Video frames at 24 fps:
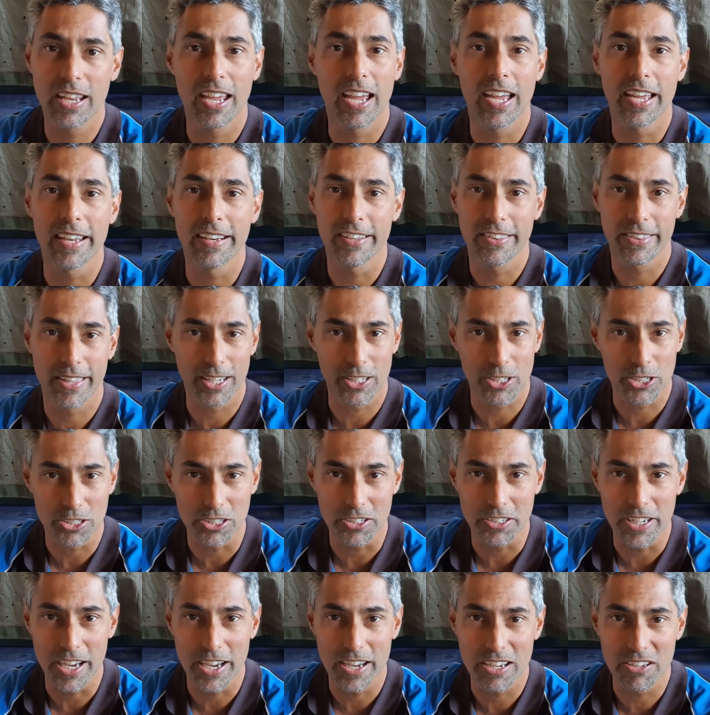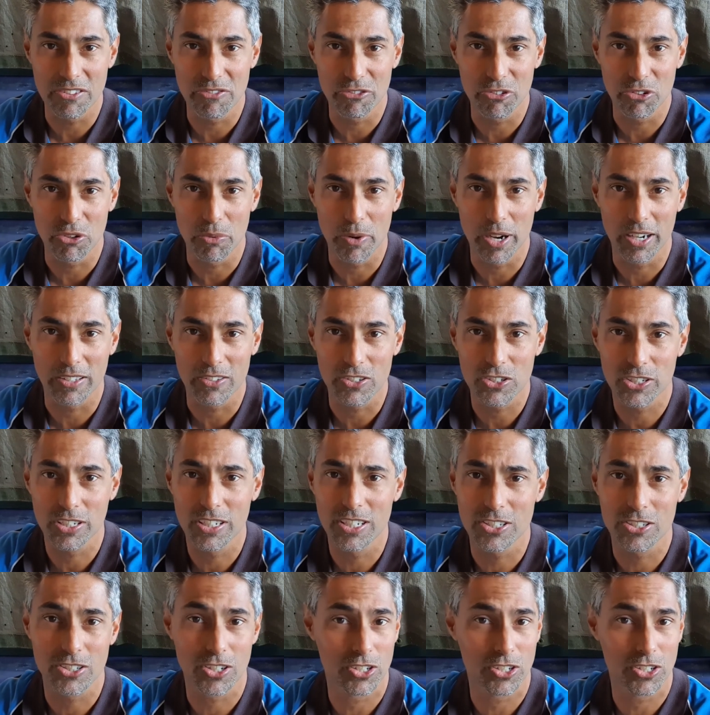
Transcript: and thanks to Dave for one of the seats,